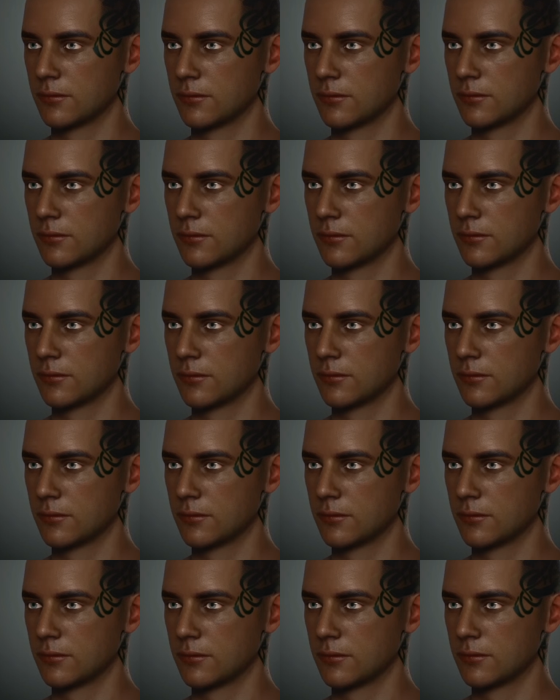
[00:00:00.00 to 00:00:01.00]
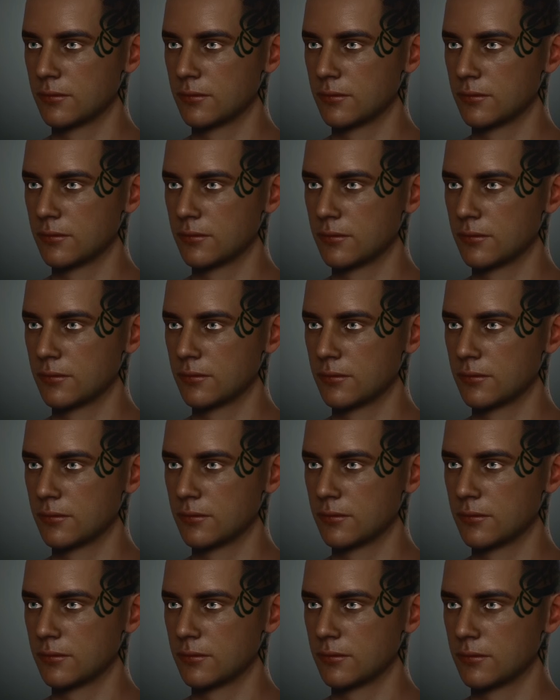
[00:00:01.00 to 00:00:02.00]

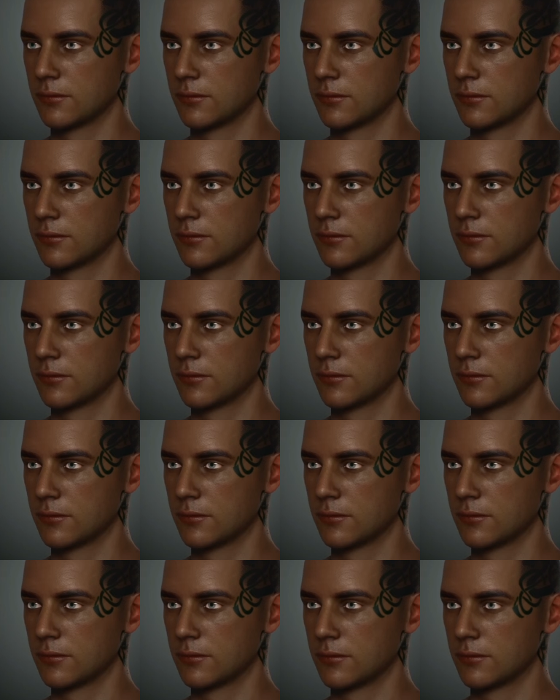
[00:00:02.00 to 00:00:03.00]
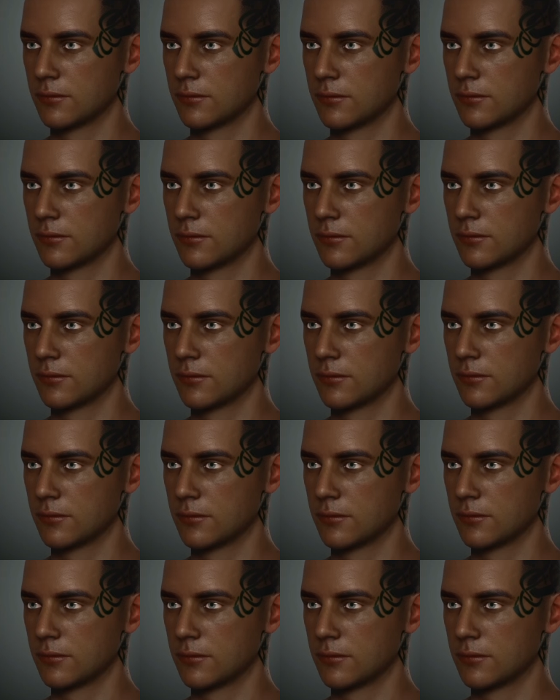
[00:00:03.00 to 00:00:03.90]
(no one is talking)